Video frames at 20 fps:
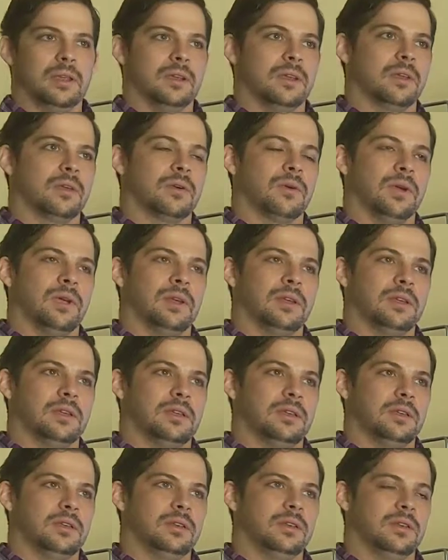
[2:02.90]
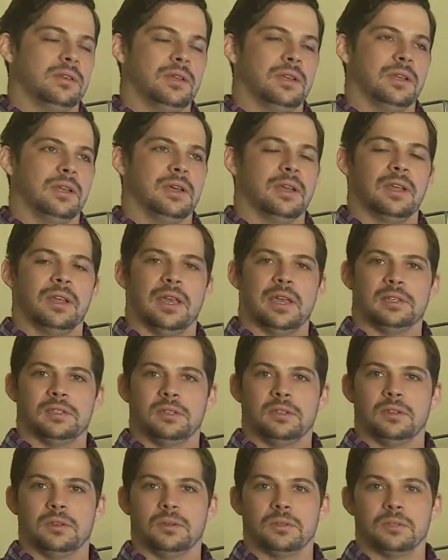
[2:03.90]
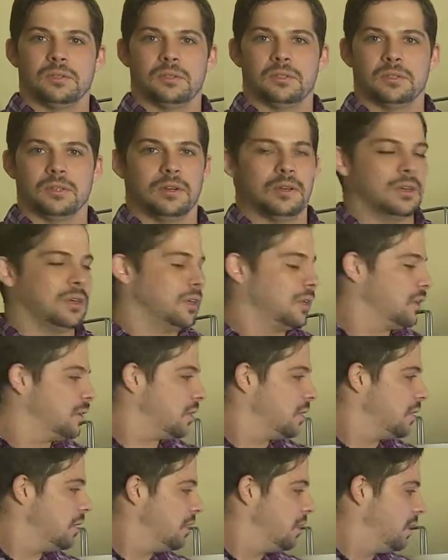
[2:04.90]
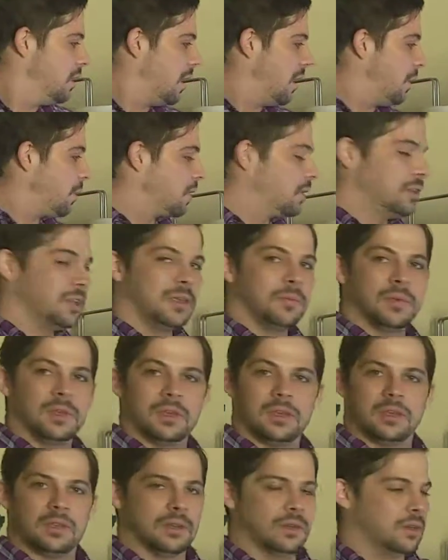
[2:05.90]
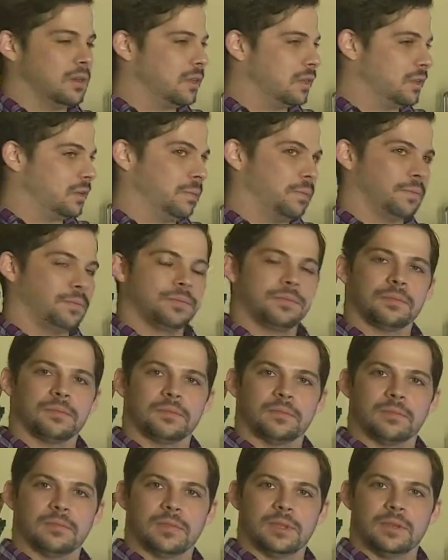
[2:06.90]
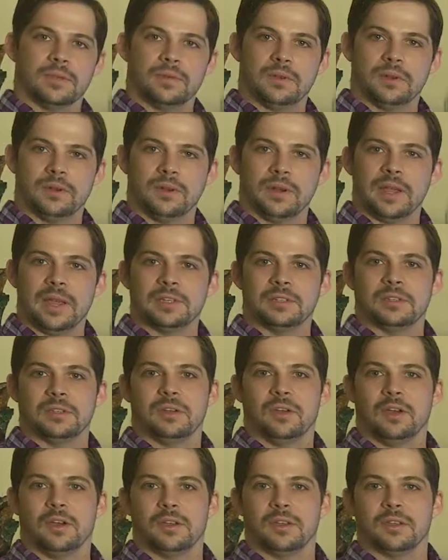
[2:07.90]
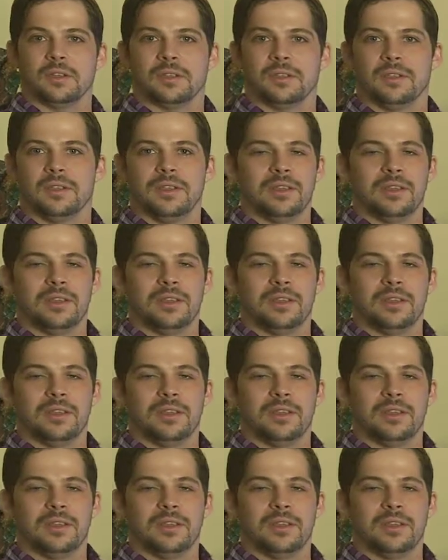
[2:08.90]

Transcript: to correct any kind of acidosis or alkalemia. If you're acidotic,